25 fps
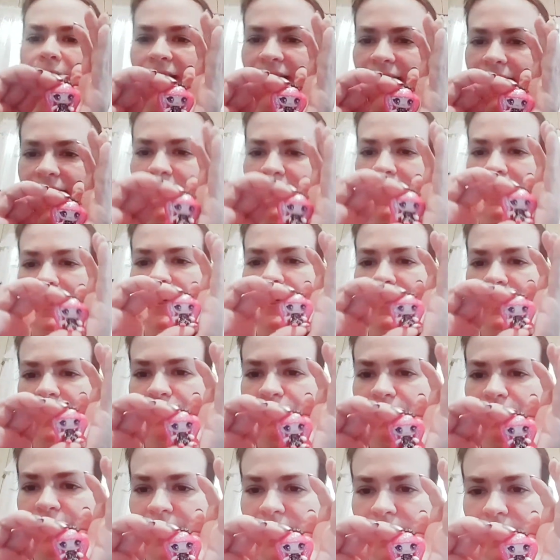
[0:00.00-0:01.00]
I think is
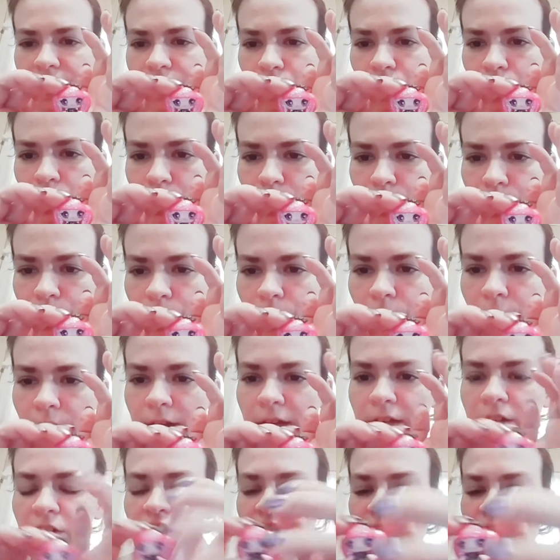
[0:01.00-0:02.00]
freaking adorable.
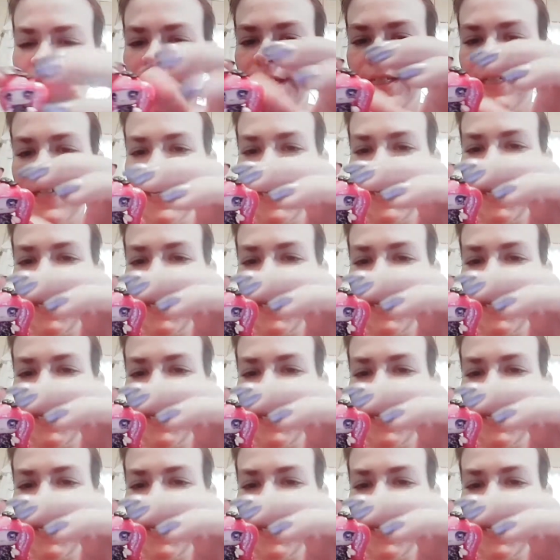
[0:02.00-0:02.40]
She is